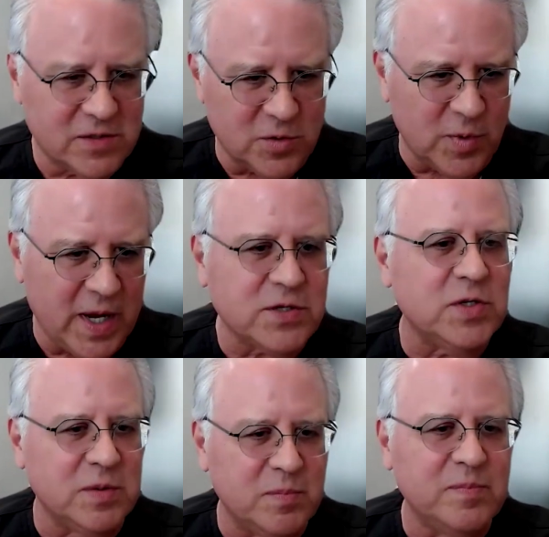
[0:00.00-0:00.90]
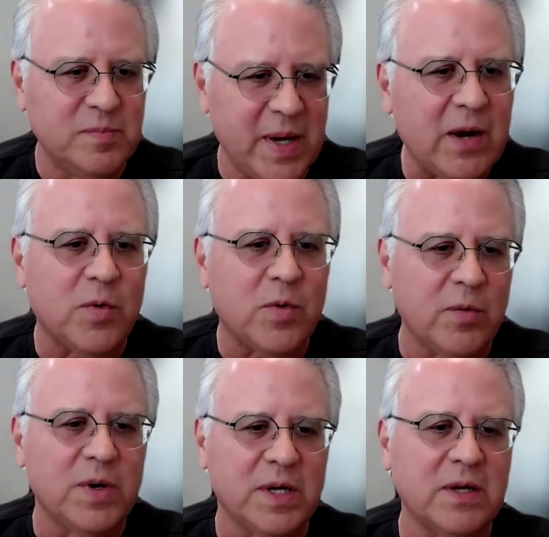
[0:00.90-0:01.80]
direction back where I
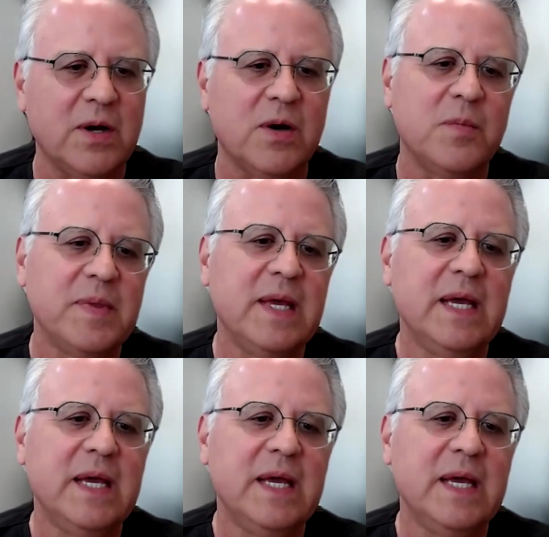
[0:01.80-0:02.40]
want to go.